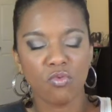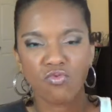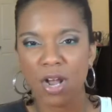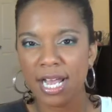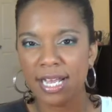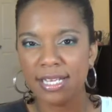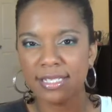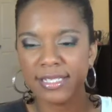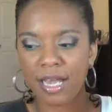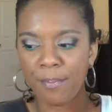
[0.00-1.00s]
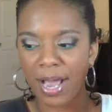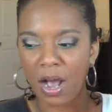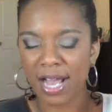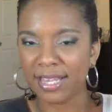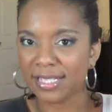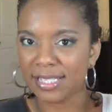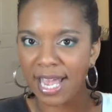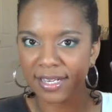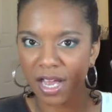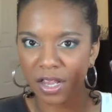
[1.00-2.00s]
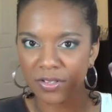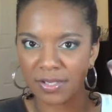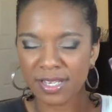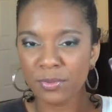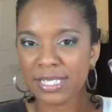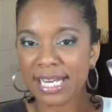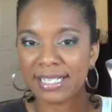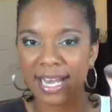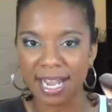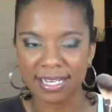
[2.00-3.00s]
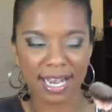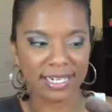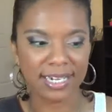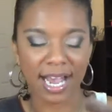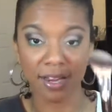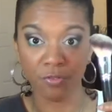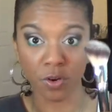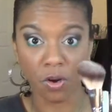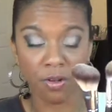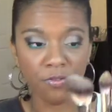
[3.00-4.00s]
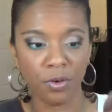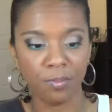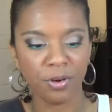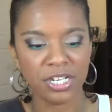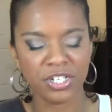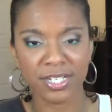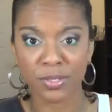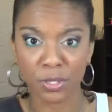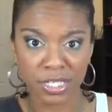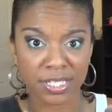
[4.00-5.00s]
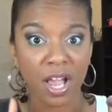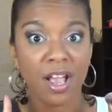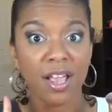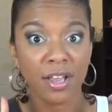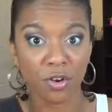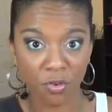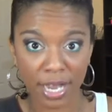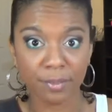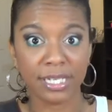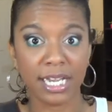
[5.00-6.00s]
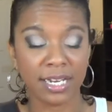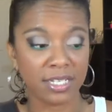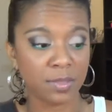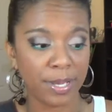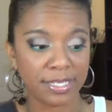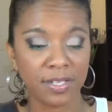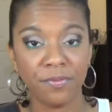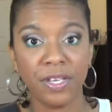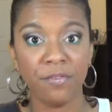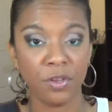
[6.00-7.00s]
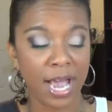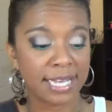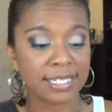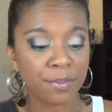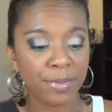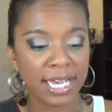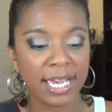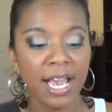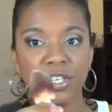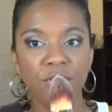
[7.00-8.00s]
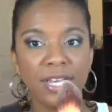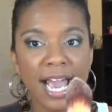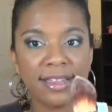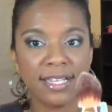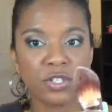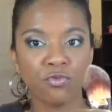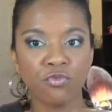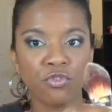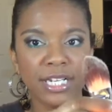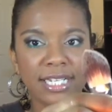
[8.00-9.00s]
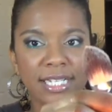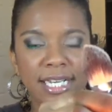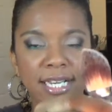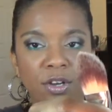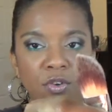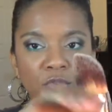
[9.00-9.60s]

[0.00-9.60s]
runs about, I think, $10. I think it was like $9.99 for all 4 brushes, which is incredibly inexpensive if you ask me. You get this really